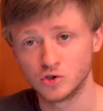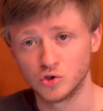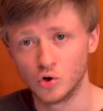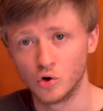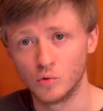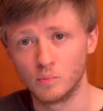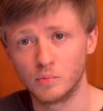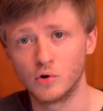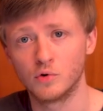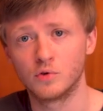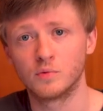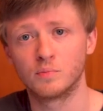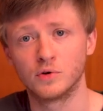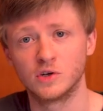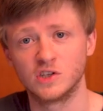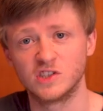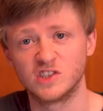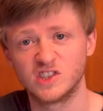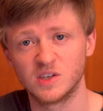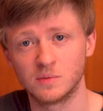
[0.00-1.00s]
So both
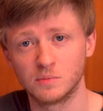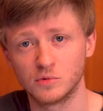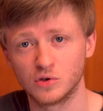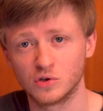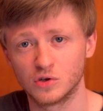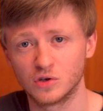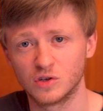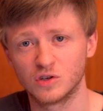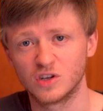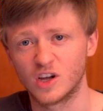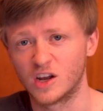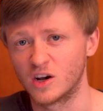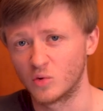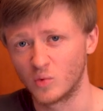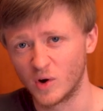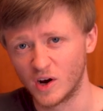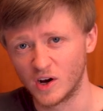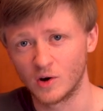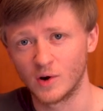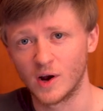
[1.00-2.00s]
pretty similar, kind of
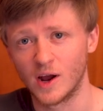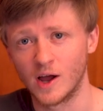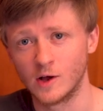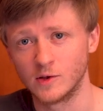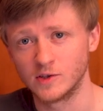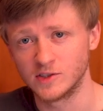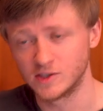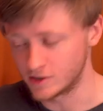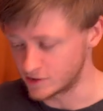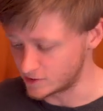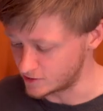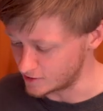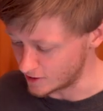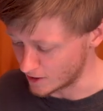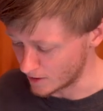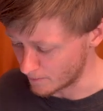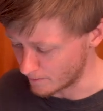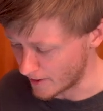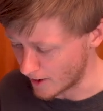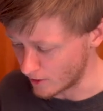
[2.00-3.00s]
right around 60
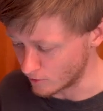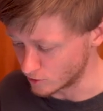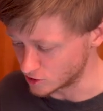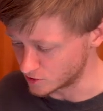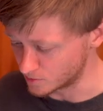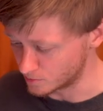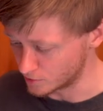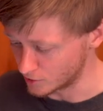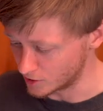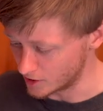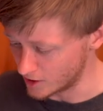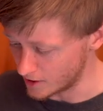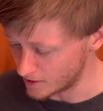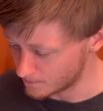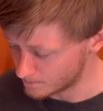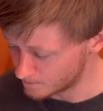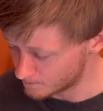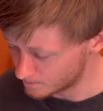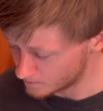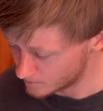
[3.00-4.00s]
amp hours per day.